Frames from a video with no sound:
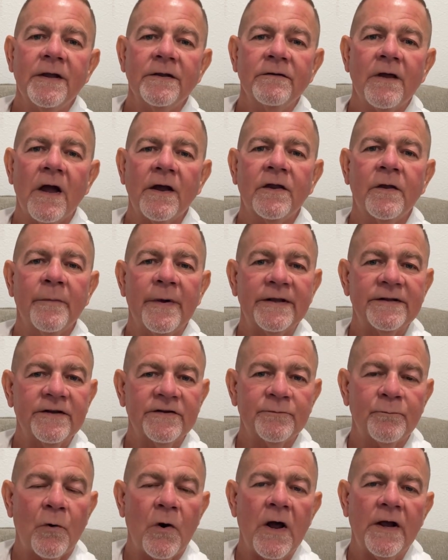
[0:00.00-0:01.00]
document
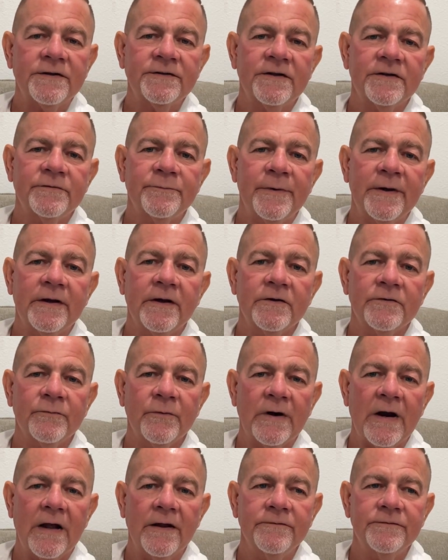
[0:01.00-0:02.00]
this process because
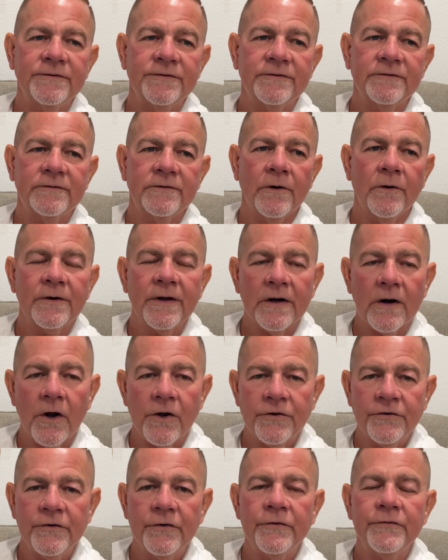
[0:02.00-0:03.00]
when I was looking
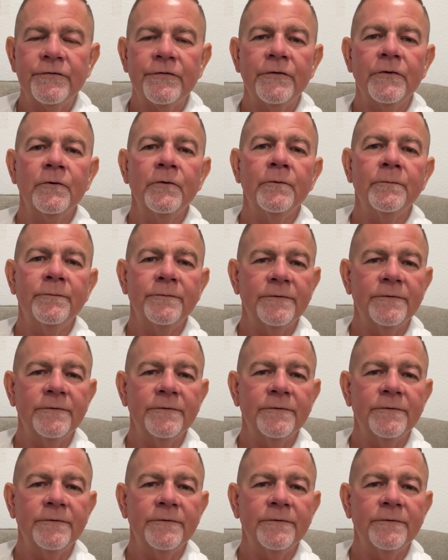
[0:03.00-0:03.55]
on YouTube,